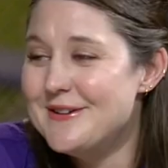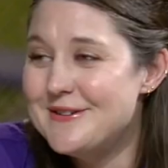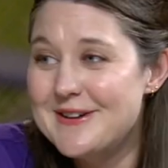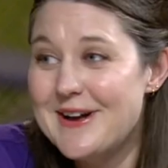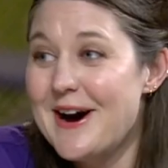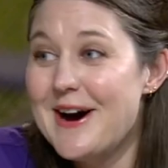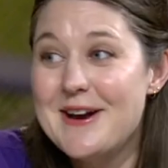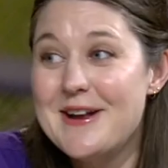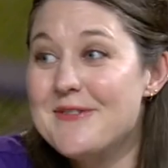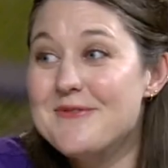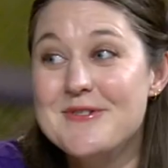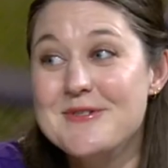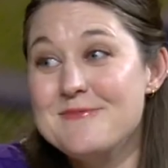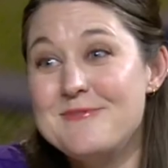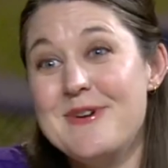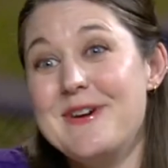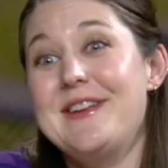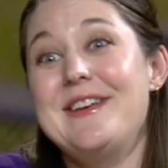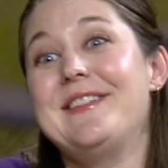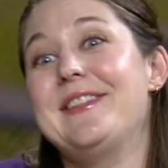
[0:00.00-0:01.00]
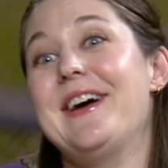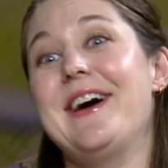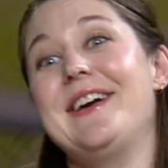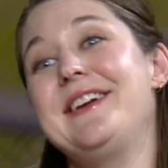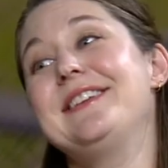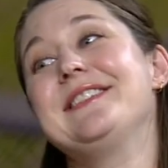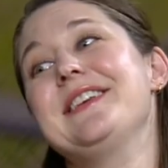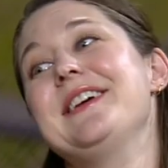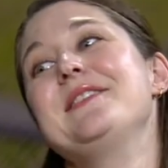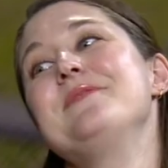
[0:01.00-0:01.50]
Not everybody That's, likes
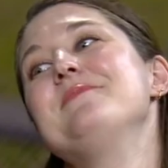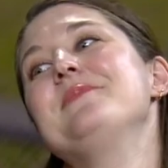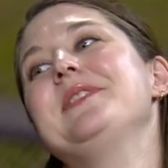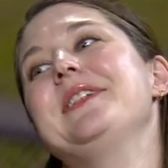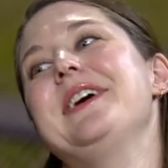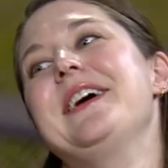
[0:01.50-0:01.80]
yeah, eggplant.